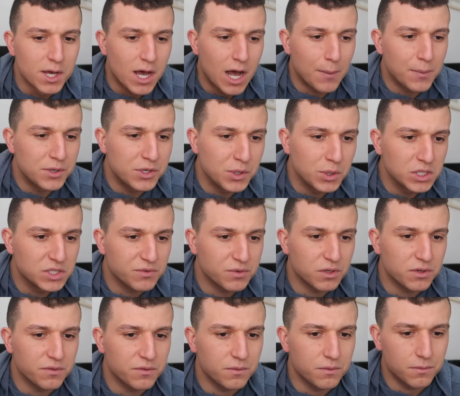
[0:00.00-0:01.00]
I've been doing this
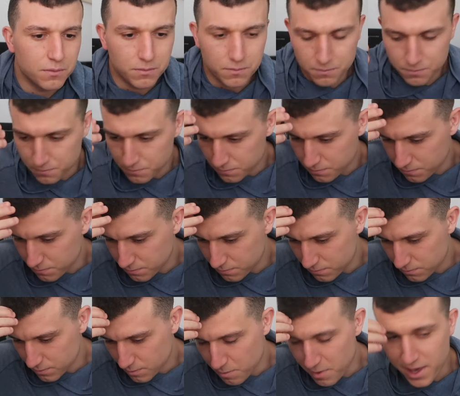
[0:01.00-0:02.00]
for
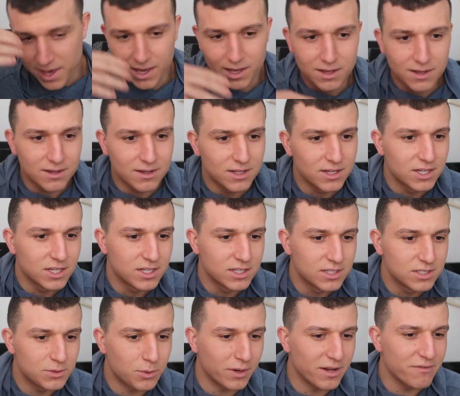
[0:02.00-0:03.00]
me,
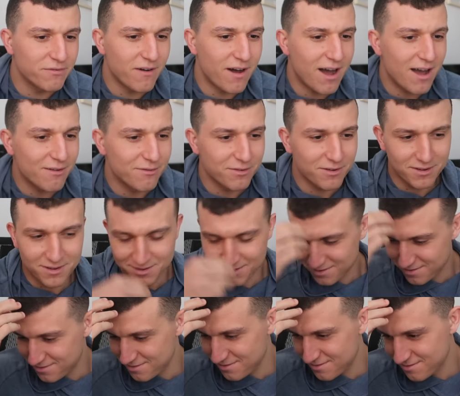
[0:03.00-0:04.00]
25.
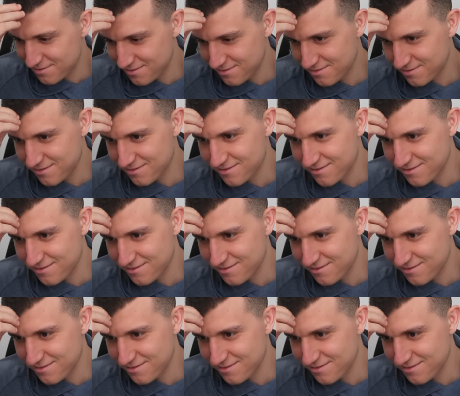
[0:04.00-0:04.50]
Okay,